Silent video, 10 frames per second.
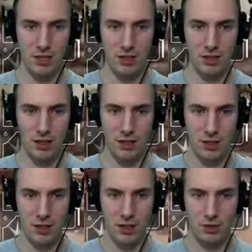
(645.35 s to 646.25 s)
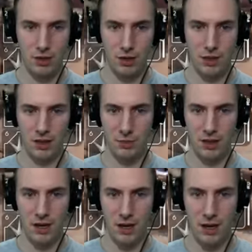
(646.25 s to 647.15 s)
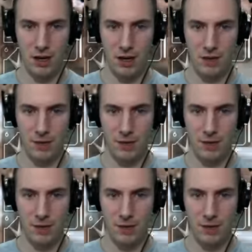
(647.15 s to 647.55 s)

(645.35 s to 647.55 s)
Let's use our ultimate there.